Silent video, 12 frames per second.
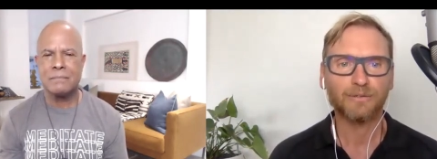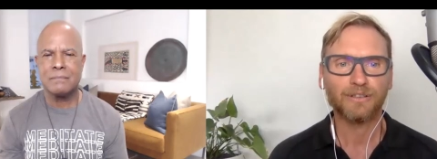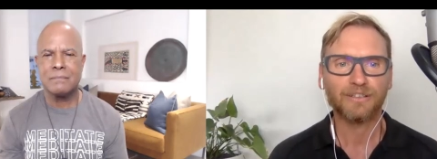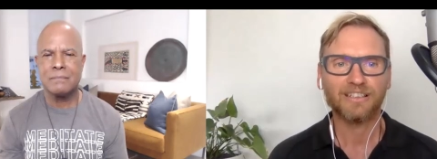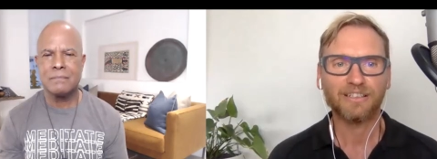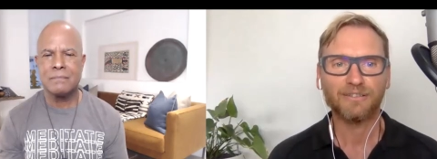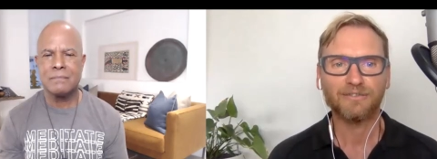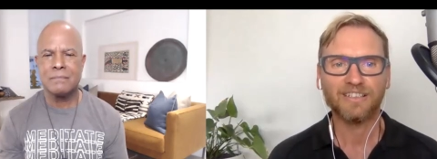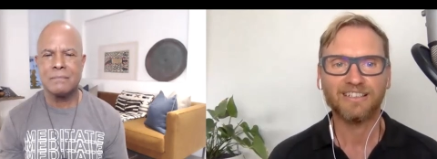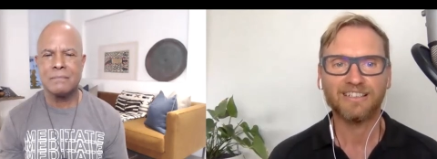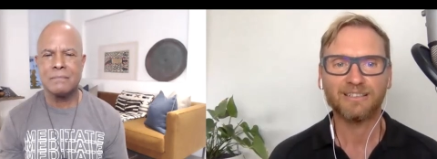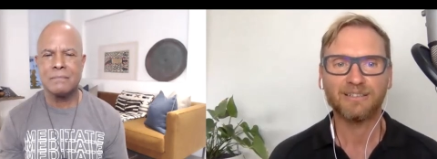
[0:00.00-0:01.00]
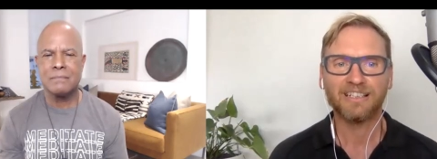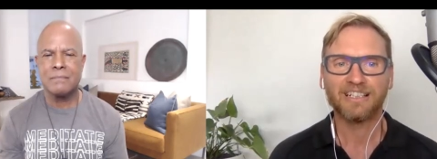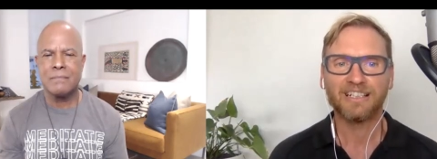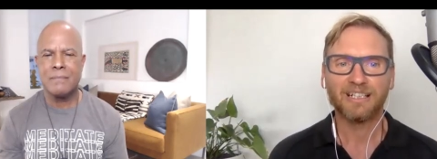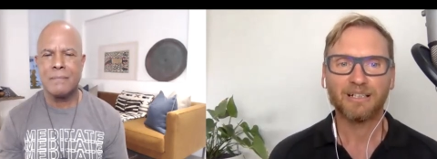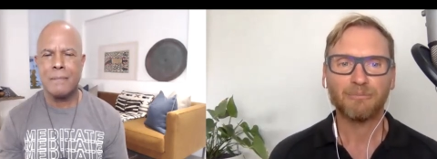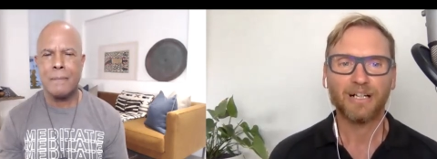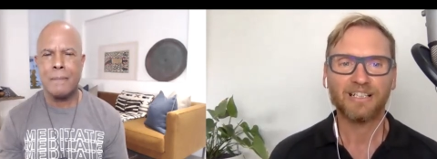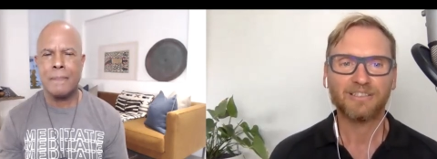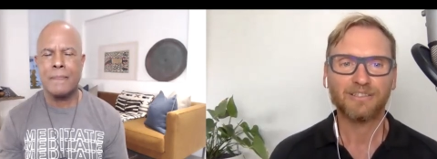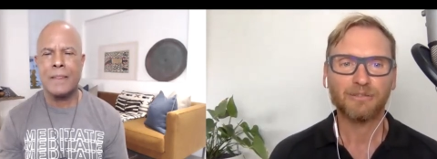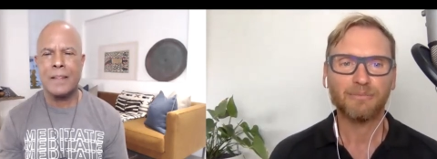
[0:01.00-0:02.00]
Speaker 1: the work that you've done and
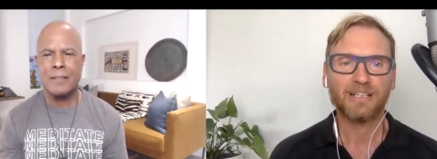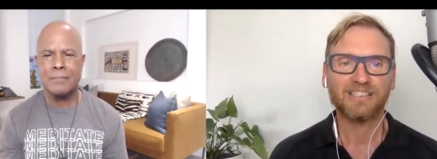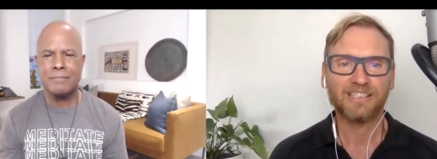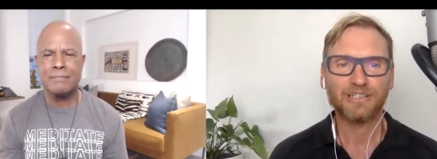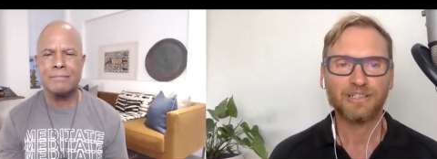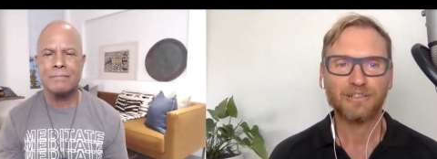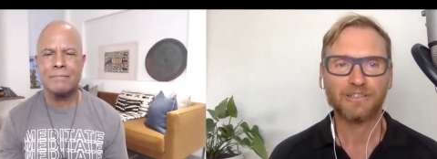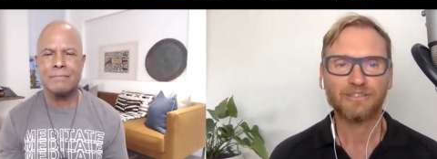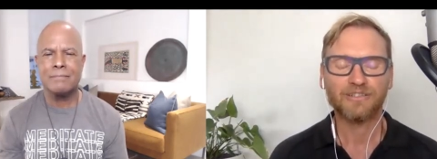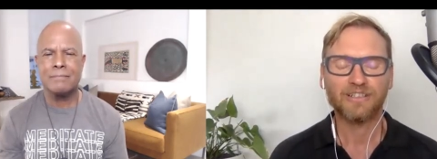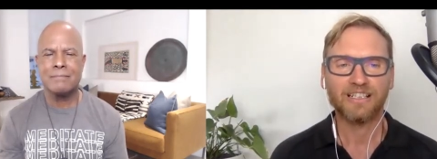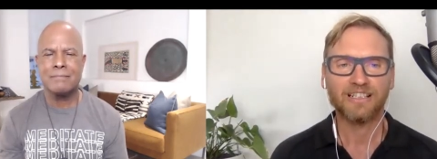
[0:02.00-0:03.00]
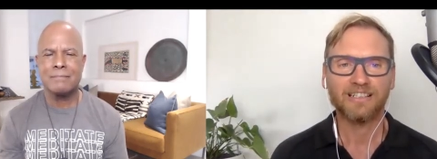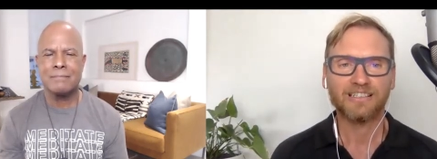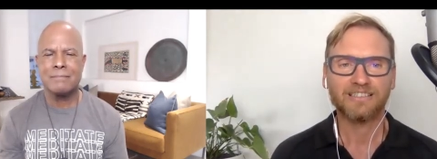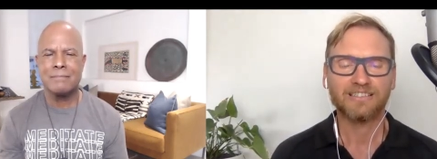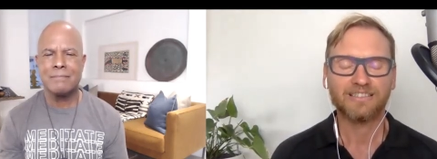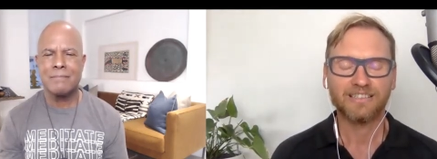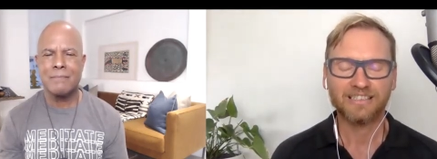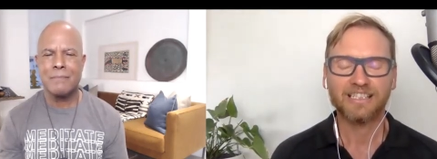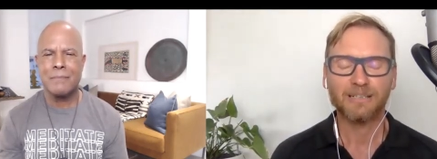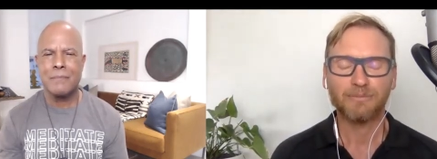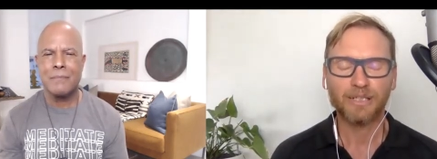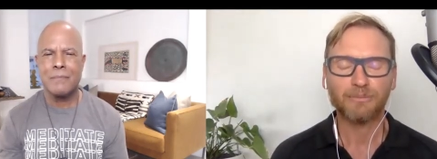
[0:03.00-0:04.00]
pass on your message here in Australia is, is
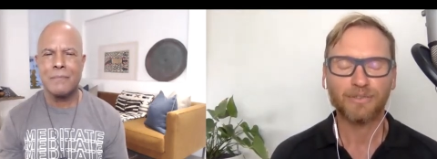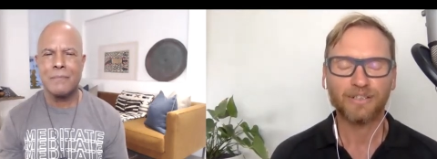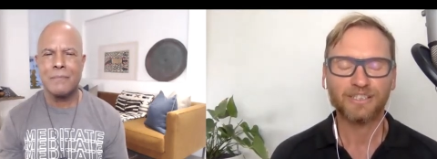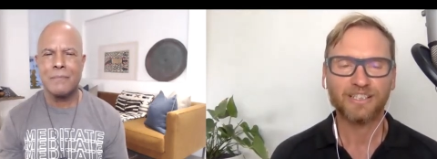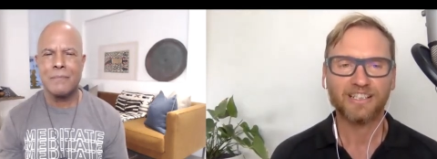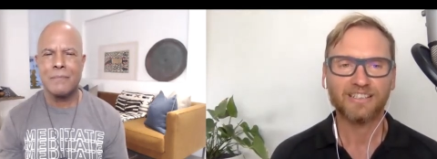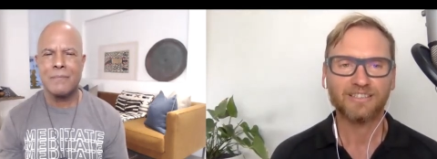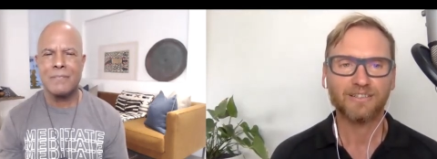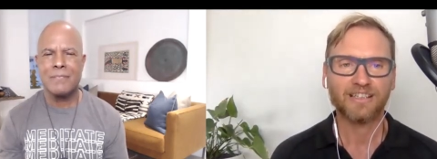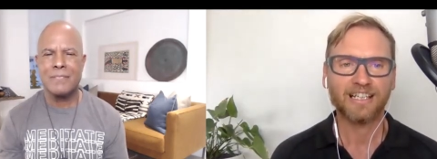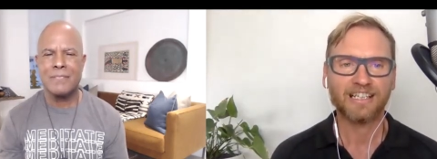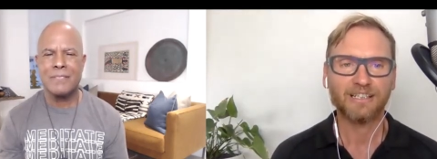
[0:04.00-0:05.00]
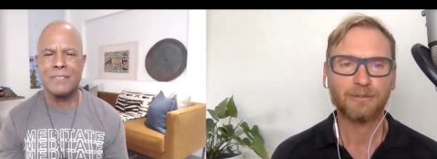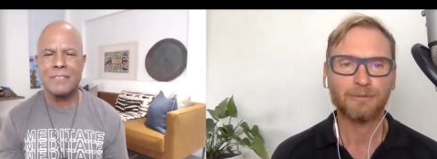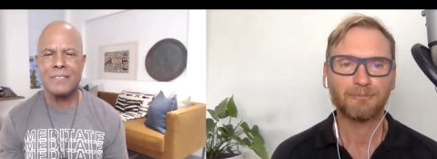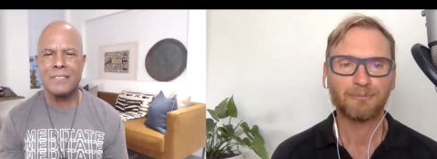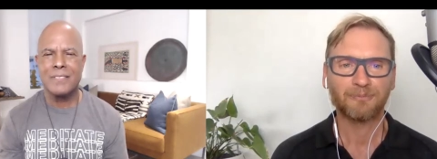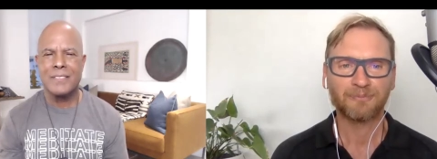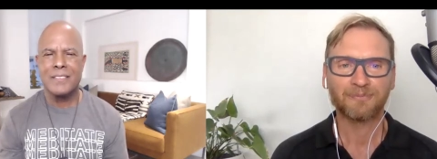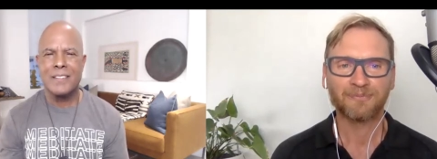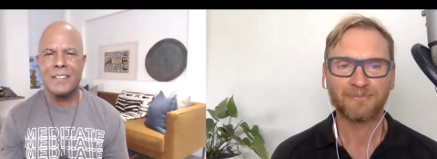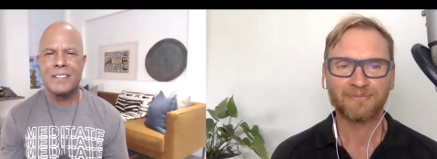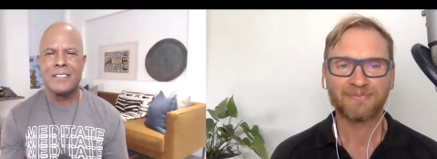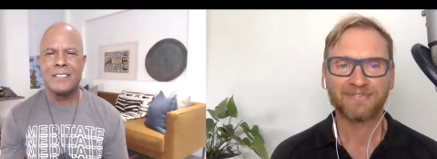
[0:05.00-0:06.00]
deeply appreciated. So thank you.
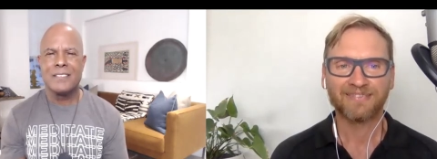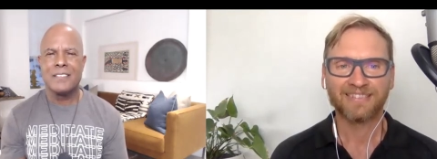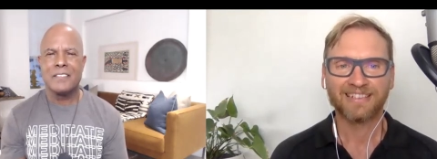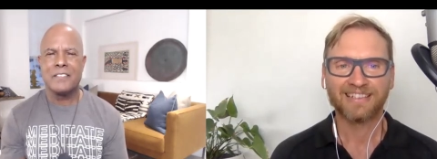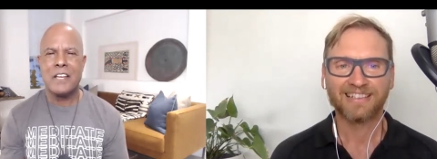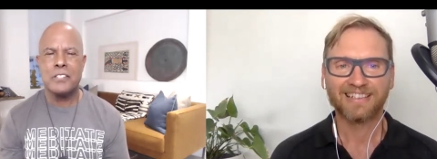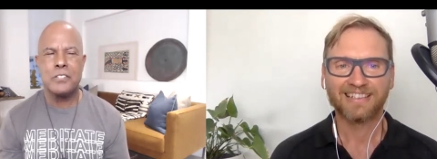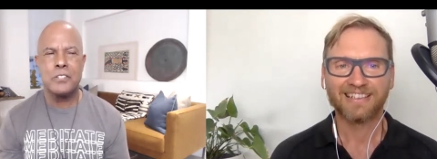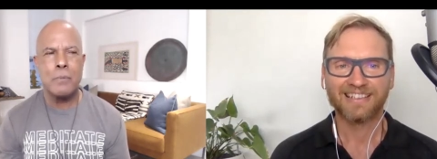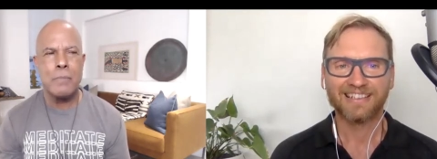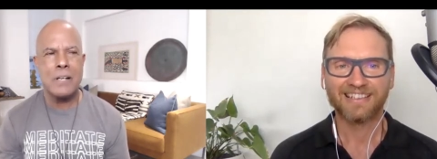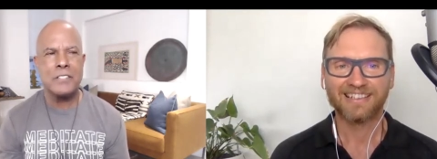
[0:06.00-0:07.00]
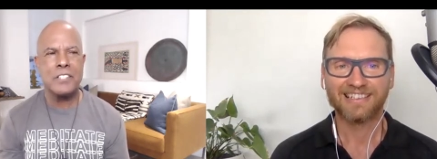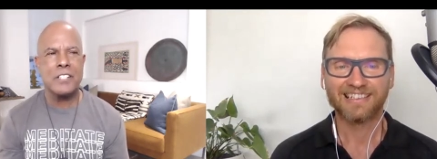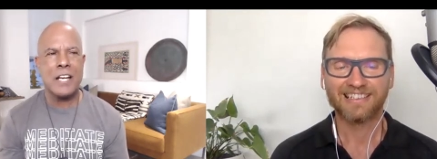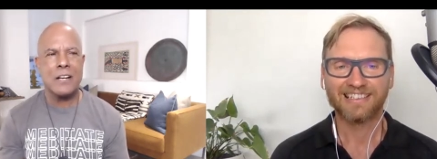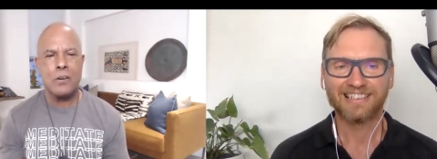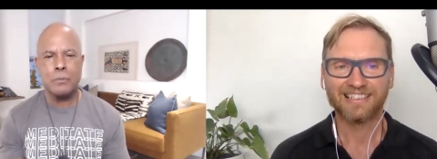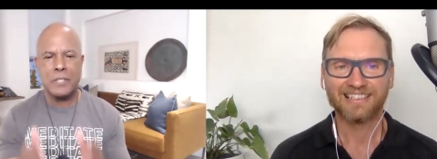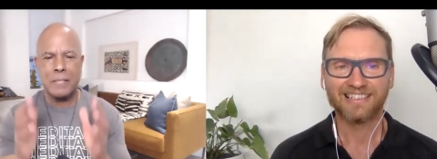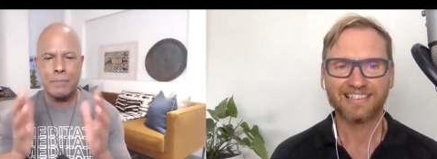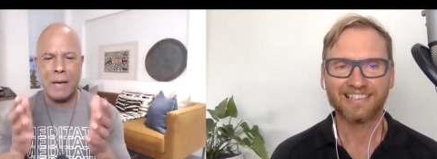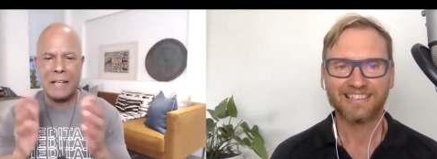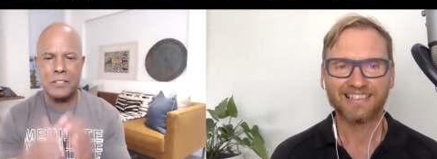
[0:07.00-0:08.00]
Speaker 2: Well, thank you so much. And I hope to get
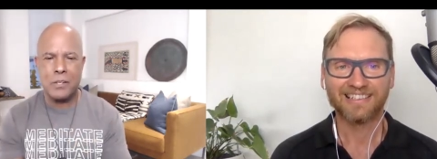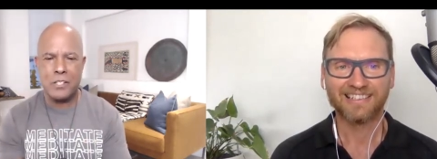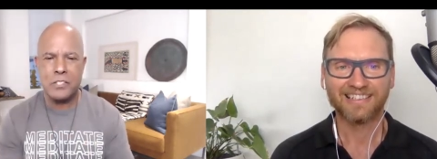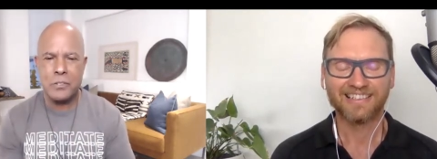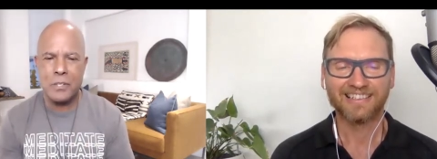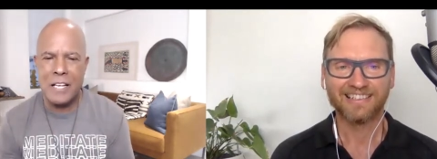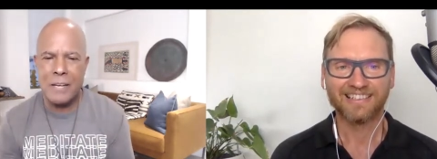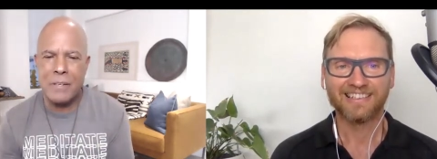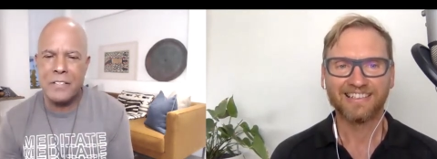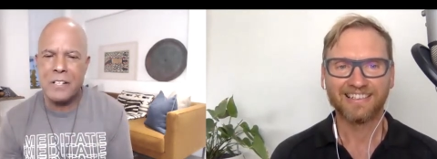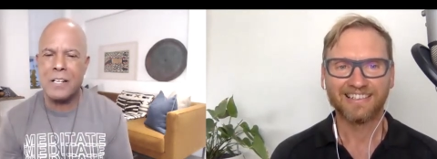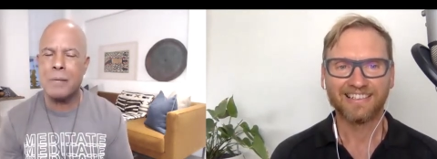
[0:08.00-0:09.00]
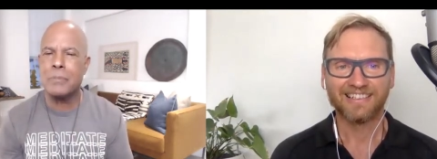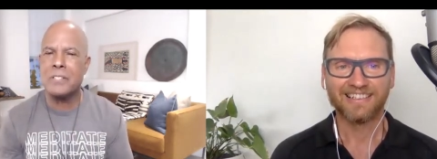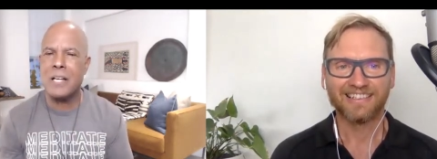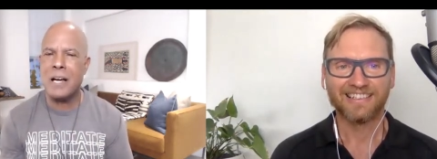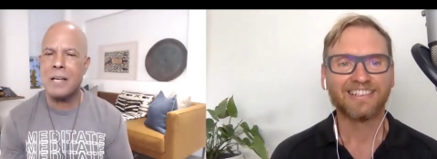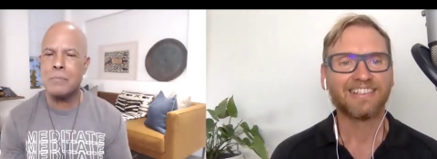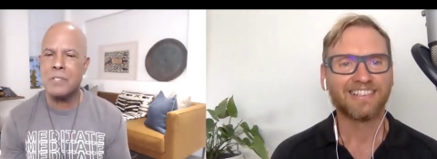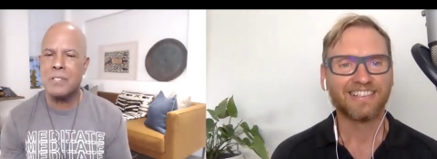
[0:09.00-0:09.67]
back to Australia. I've been there a couple of times